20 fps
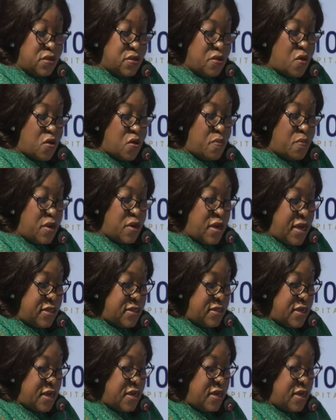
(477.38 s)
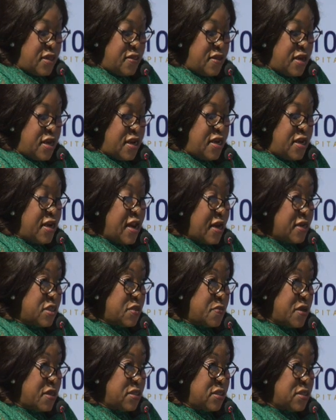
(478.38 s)
culminated in the
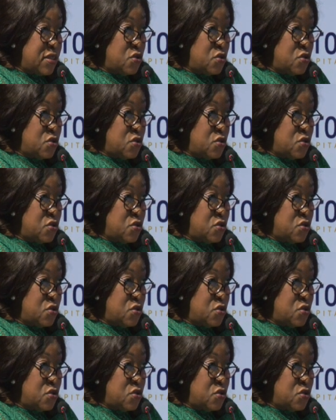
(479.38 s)
enactment in